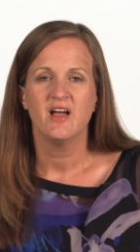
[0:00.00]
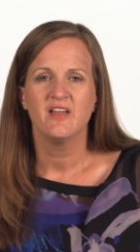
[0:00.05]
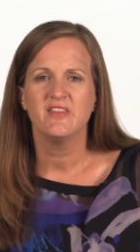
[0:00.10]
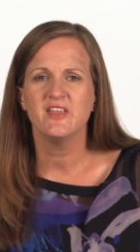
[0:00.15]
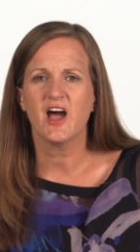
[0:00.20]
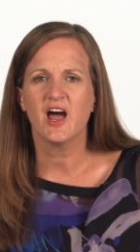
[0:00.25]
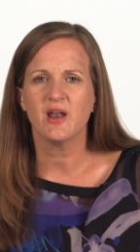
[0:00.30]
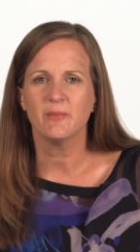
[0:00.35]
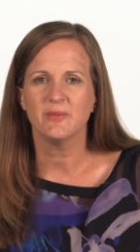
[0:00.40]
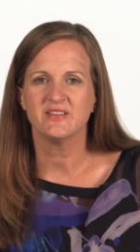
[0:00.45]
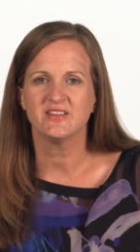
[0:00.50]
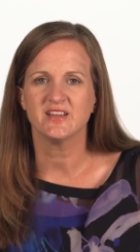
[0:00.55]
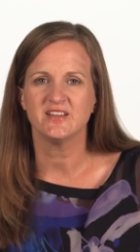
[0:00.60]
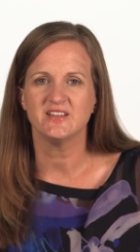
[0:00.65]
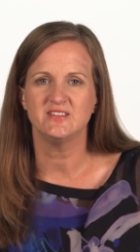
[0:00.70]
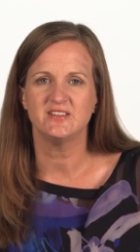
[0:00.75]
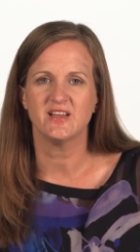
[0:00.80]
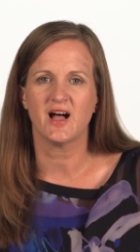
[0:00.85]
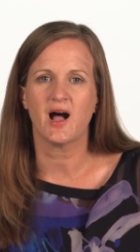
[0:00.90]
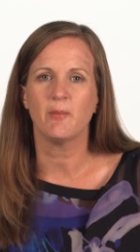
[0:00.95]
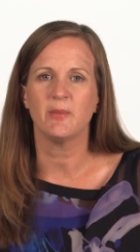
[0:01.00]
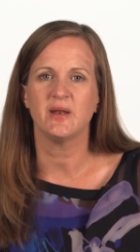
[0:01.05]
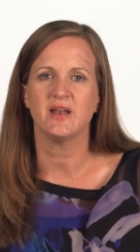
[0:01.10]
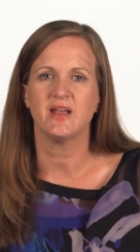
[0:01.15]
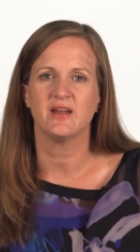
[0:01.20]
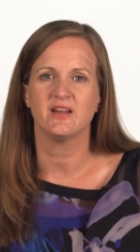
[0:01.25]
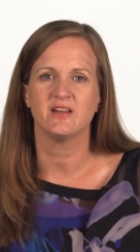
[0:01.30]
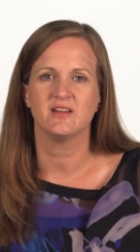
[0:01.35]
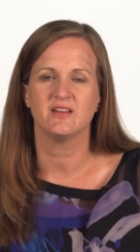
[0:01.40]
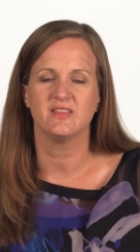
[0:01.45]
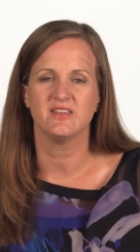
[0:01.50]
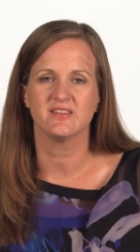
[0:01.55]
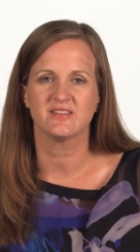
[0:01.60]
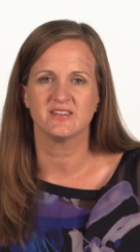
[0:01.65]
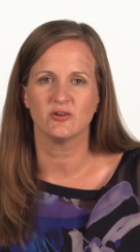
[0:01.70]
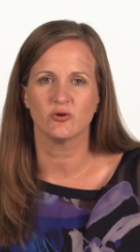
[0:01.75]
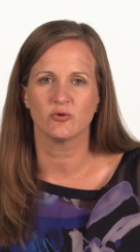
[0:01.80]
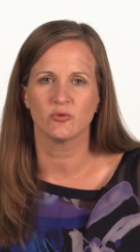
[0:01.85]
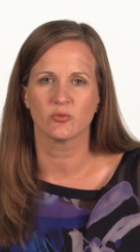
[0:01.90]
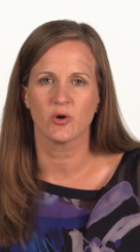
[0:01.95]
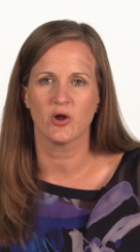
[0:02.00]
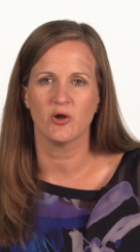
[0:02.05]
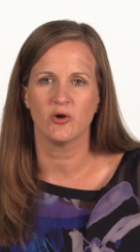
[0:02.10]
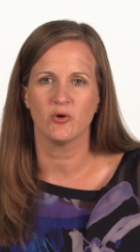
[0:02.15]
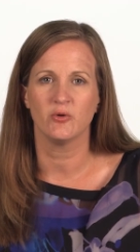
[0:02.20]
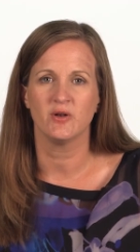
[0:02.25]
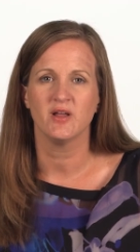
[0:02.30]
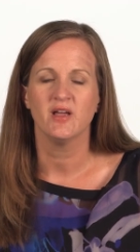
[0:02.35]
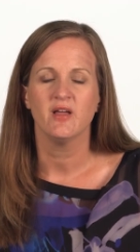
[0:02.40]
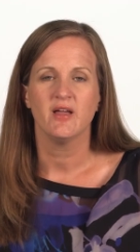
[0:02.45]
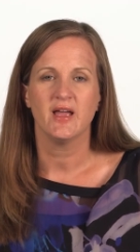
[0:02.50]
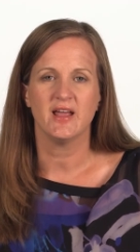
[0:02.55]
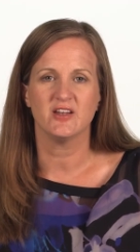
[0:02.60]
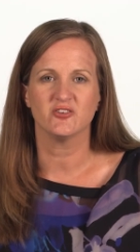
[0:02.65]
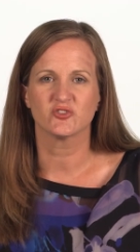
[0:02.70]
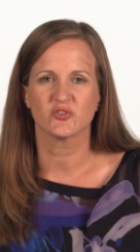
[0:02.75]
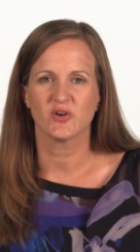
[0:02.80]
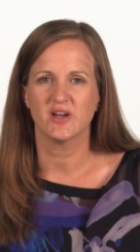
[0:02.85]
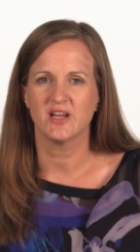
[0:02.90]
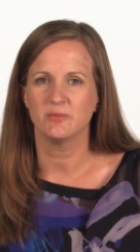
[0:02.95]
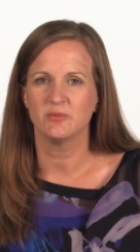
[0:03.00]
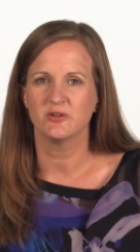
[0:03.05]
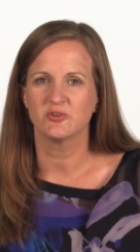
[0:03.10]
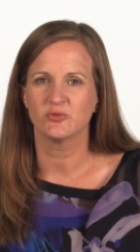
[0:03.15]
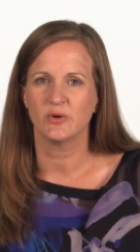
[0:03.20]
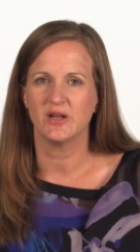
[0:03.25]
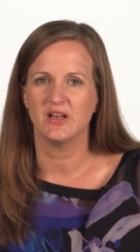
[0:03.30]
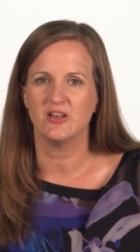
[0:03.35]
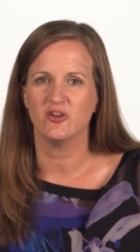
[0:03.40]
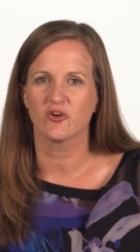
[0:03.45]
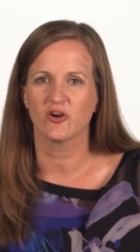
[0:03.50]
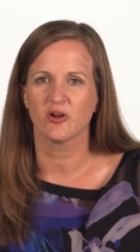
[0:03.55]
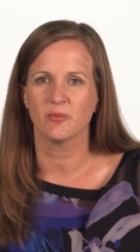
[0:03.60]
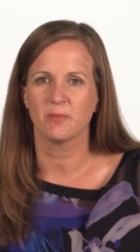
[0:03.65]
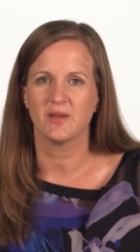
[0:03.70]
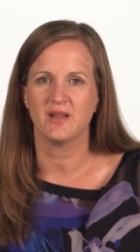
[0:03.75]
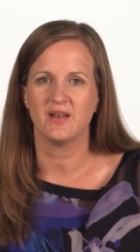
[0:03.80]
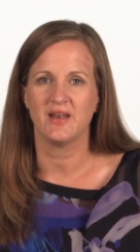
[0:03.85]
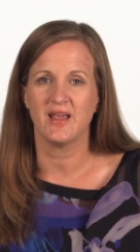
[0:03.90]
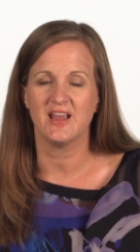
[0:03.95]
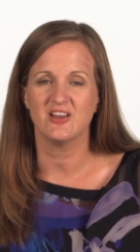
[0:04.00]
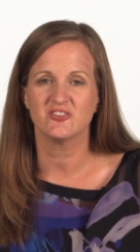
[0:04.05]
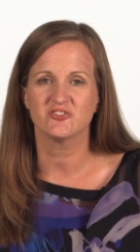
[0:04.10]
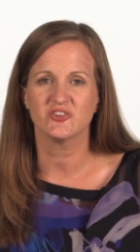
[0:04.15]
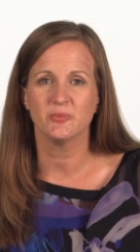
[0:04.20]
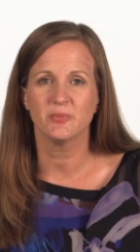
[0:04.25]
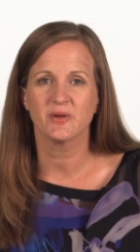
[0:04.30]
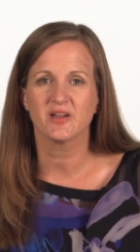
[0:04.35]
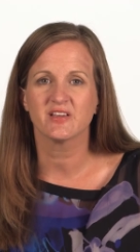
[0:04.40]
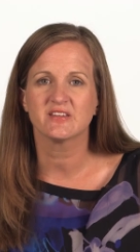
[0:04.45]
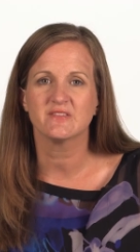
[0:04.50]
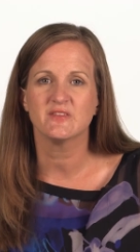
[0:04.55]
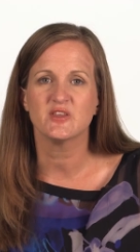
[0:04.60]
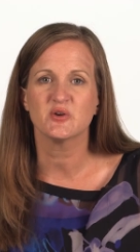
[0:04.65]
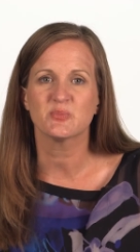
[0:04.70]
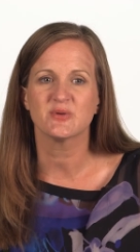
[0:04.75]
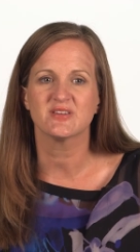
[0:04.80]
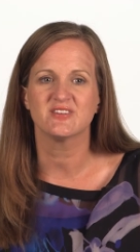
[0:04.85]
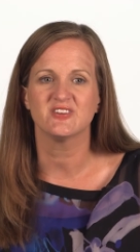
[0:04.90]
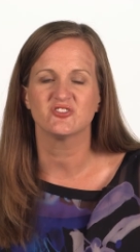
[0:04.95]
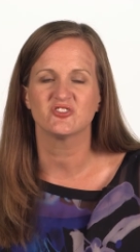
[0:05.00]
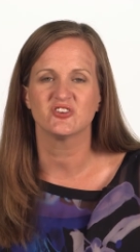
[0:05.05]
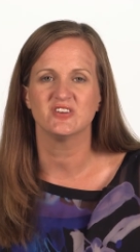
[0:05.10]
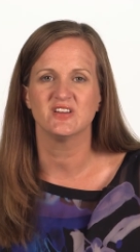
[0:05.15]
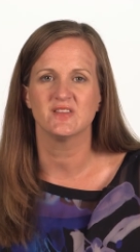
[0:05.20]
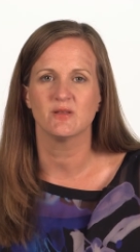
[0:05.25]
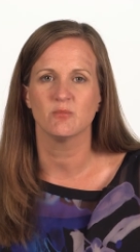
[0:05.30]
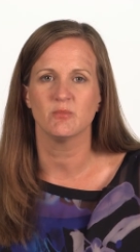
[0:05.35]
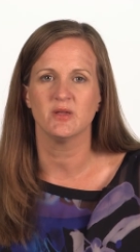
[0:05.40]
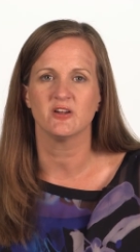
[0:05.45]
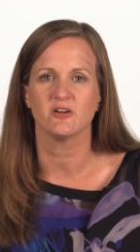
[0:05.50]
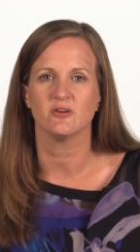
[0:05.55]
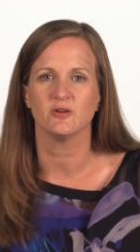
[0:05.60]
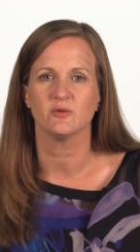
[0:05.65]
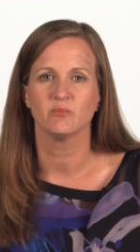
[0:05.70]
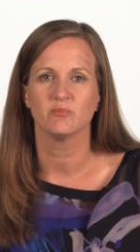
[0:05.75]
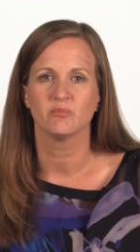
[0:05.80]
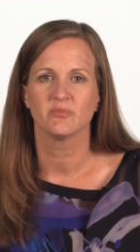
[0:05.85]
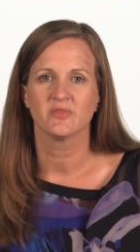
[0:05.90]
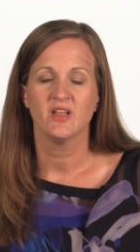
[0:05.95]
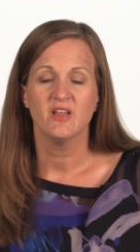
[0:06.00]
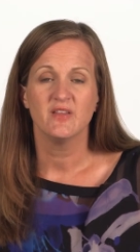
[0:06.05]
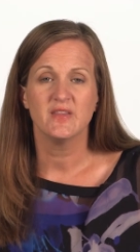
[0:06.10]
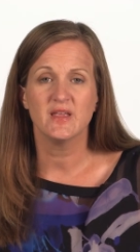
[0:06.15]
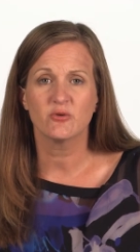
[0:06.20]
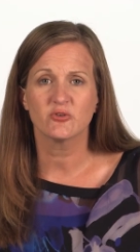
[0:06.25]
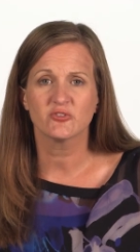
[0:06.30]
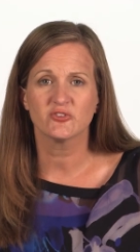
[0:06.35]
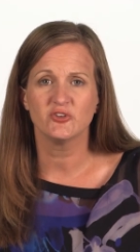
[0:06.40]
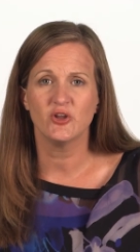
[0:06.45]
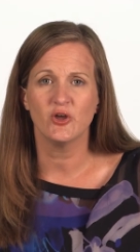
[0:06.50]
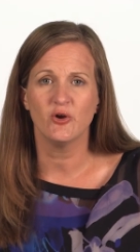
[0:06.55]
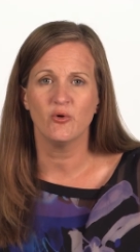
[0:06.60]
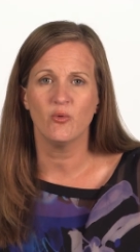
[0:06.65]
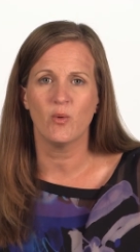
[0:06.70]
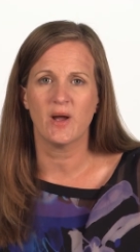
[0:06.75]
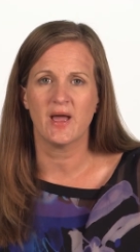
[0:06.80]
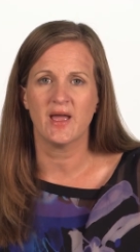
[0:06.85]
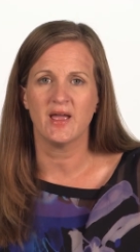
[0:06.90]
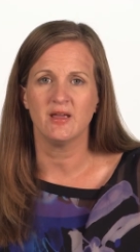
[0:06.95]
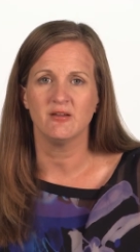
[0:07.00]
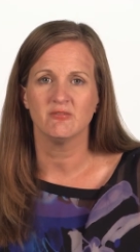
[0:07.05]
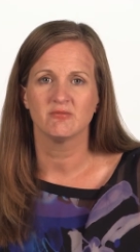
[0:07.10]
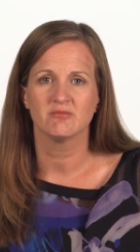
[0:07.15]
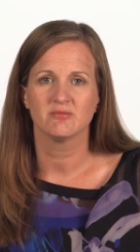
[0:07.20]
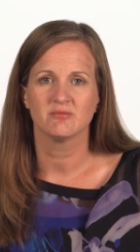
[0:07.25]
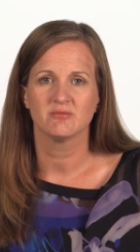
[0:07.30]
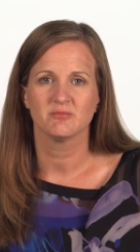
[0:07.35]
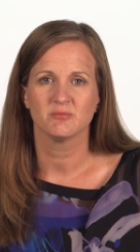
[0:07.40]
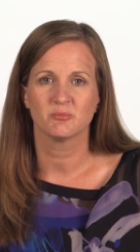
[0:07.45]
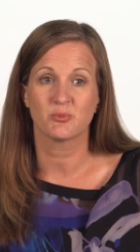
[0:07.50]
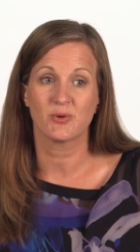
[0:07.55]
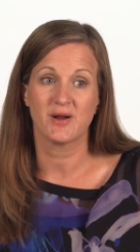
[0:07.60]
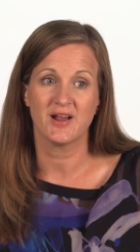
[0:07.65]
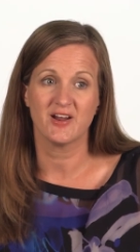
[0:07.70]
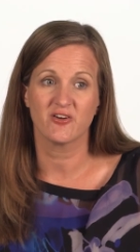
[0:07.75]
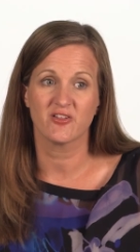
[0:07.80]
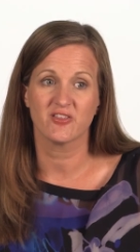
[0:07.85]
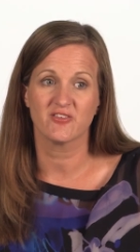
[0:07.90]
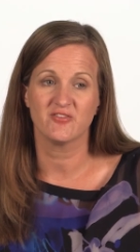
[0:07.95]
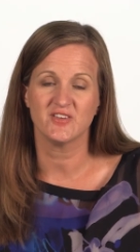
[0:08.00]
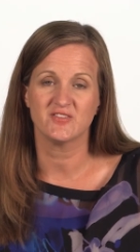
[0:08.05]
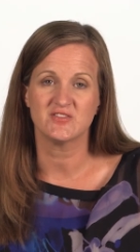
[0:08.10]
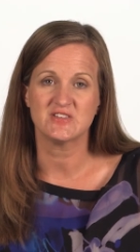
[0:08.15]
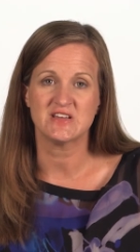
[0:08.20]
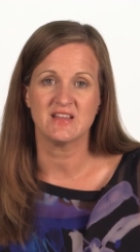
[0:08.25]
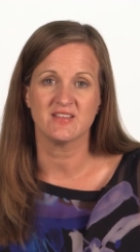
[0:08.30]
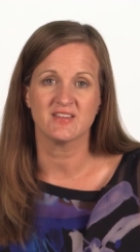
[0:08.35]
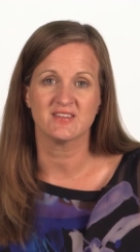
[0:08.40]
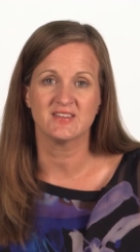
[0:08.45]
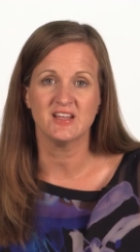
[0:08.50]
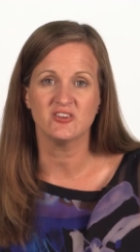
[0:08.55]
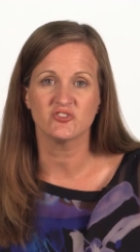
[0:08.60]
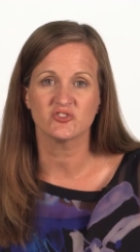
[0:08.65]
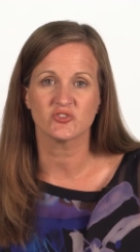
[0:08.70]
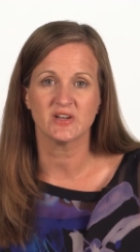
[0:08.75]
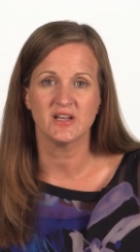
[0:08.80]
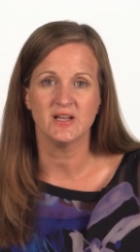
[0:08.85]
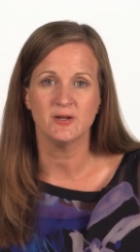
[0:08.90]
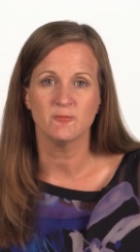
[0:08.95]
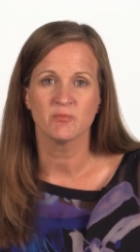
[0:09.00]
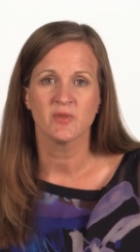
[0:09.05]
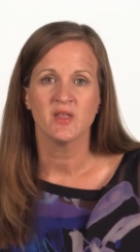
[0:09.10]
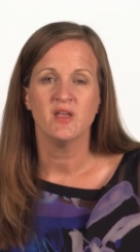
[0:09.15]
The Ottomans had dominated the Silk Road and trade between Europe and Asia because of their position in the middle. There was no way, prior to the 15th century,